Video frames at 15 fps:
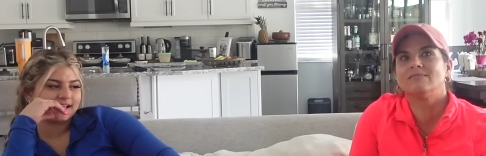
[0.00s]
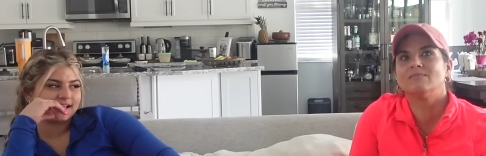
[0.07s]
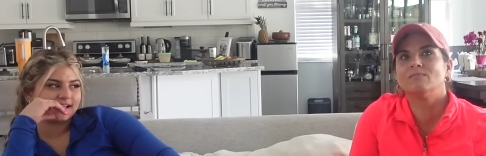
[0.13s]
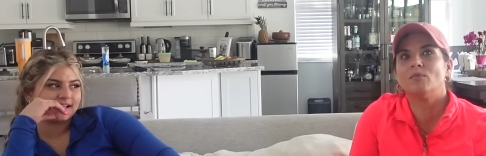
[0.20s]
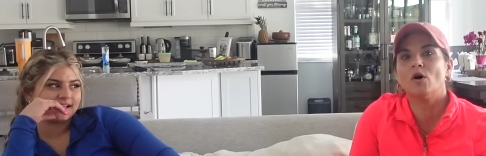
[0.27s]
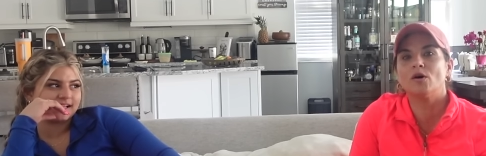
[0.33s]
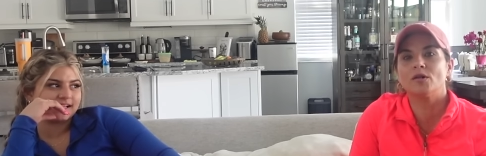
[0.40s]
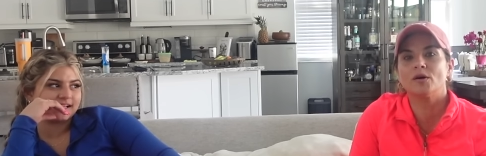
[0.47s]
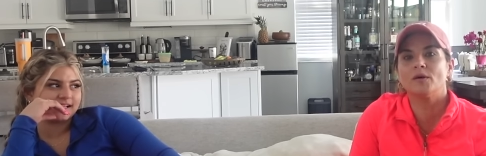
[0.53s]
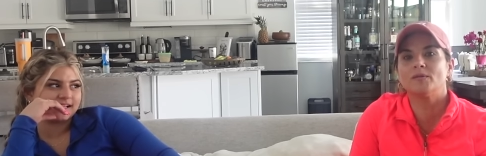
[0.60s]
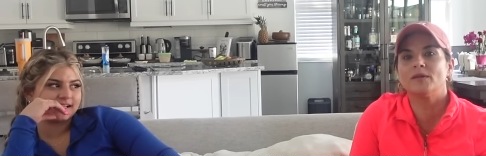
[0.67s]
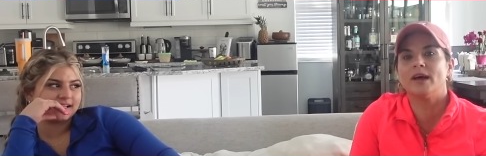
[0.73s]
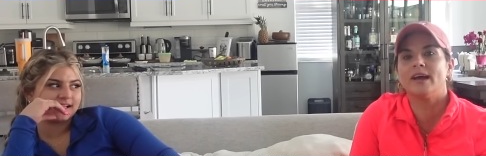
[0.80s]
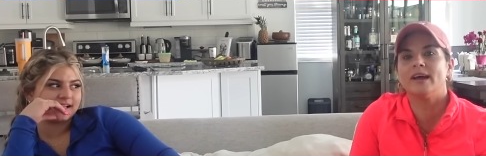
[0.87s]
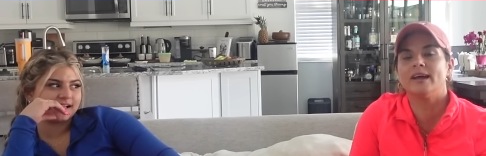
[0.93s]
Speaker 1: both
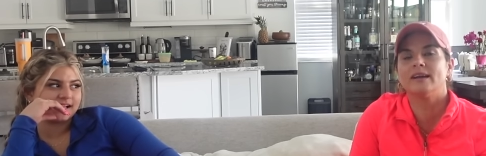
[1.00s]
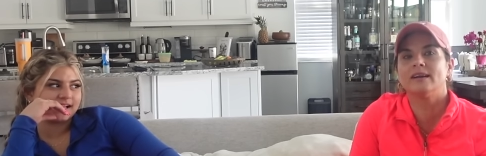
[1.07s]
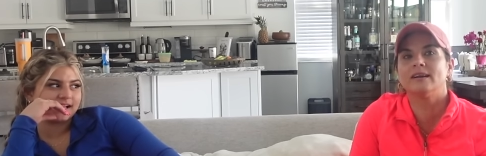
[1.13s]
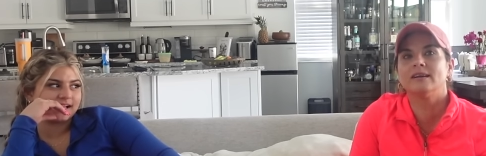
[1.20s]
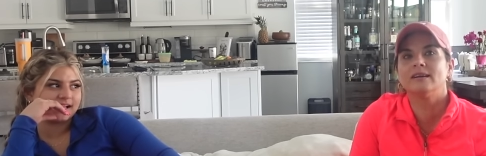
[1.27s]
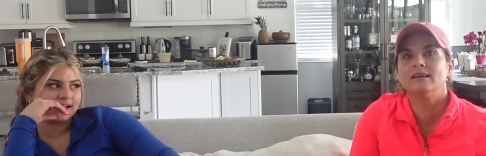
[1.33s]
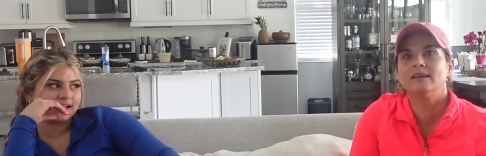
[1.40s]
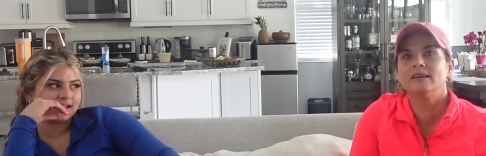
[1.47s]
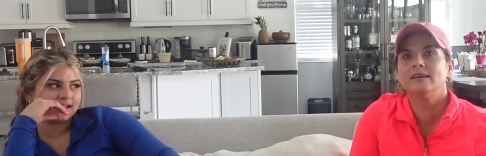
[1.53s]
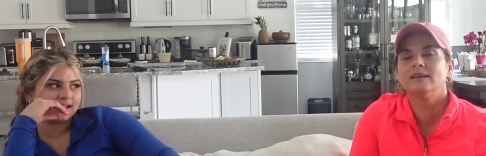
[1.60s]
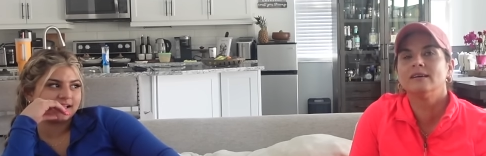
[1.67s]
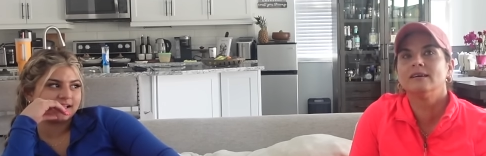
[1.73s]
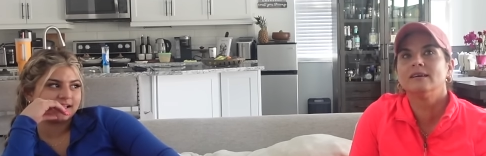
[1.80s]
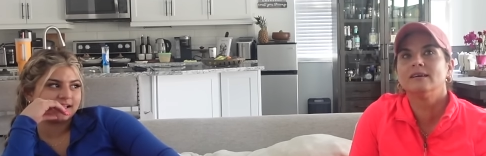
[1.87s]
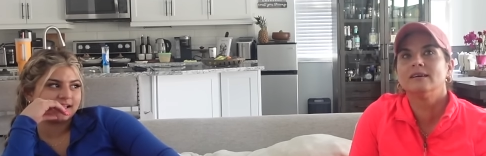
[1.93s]
of them,
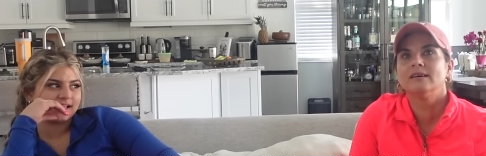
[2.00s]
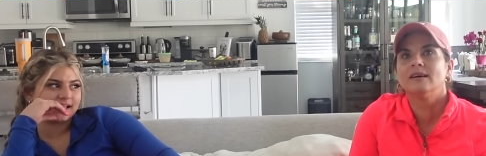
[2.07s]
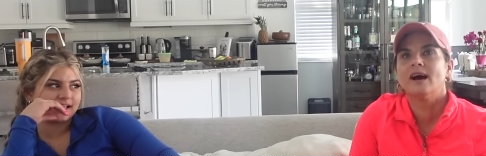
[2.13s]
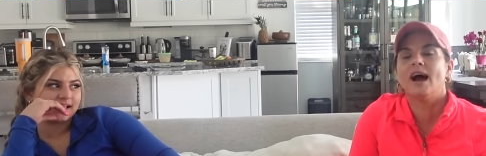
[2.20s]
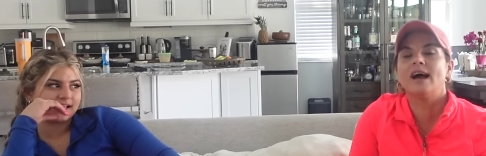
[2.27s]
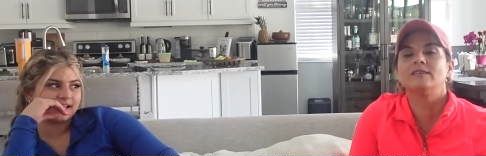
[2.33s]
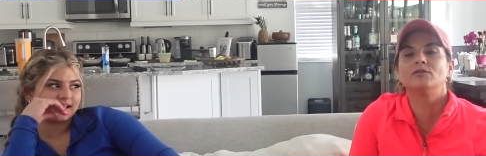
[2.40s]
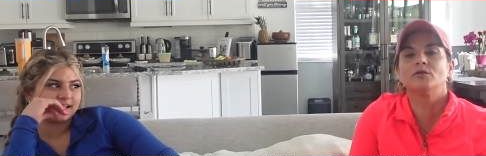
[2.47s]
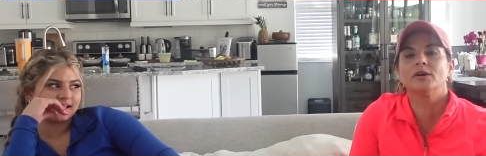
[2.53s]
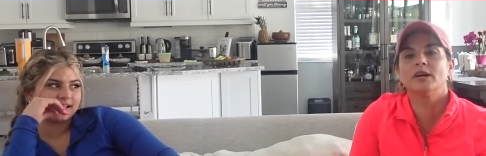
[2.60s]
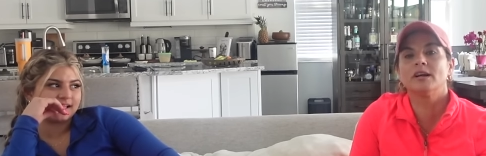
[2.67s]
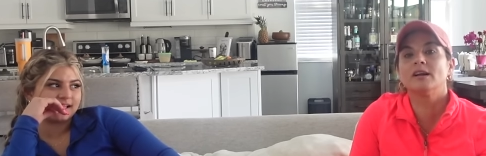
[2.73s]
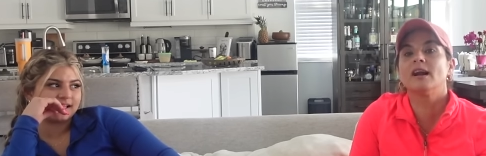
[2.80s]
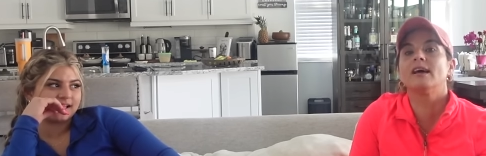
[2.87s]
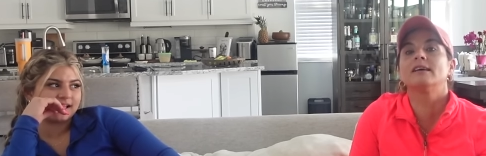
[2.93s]
I
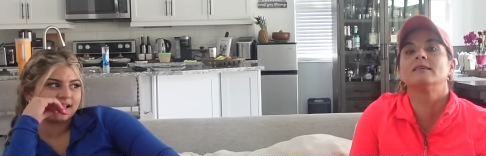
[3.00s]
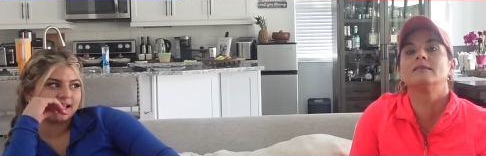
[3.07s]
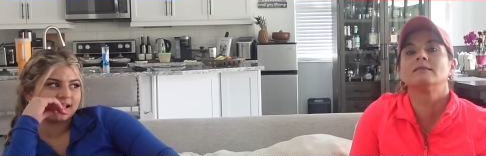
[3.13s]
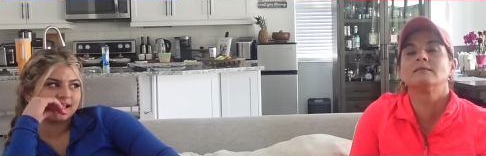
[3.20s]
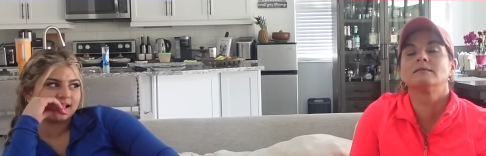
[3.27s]
treated like.